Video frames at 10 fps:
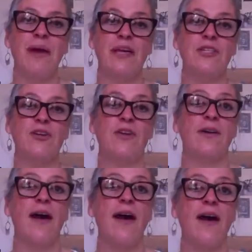based
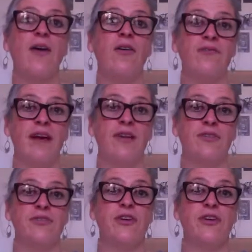on our values.